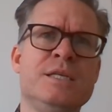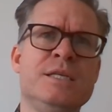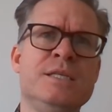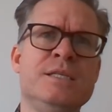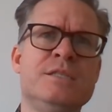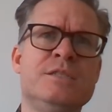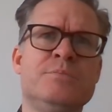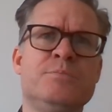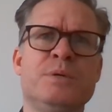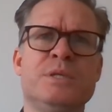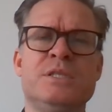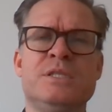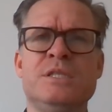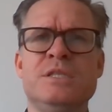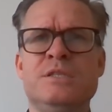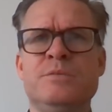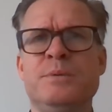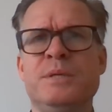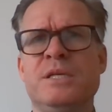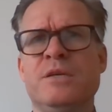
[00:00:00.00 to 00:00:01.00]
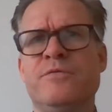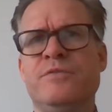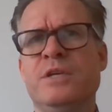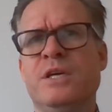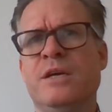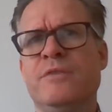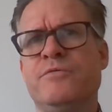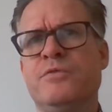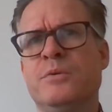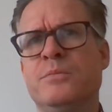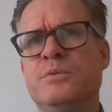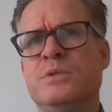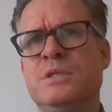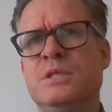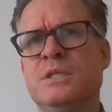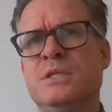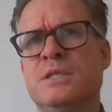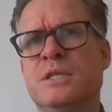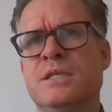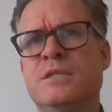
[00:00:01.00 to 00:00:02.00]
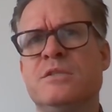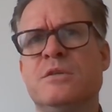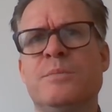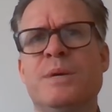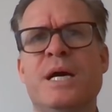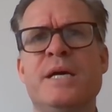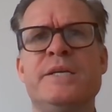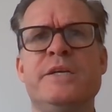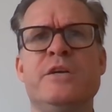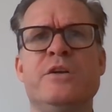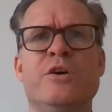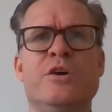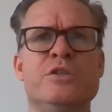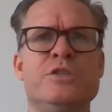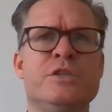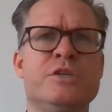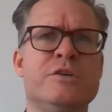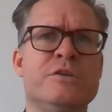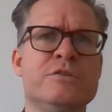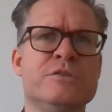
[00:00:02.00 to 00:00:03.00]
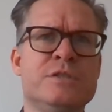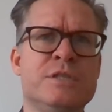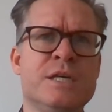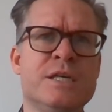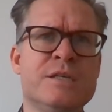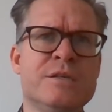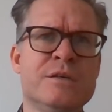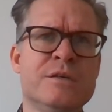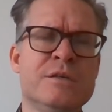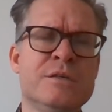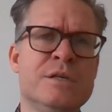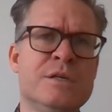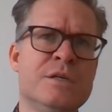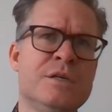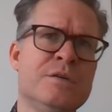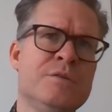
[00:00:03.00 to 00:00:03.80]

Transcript: each participant of the FOMC sends some ideological signal,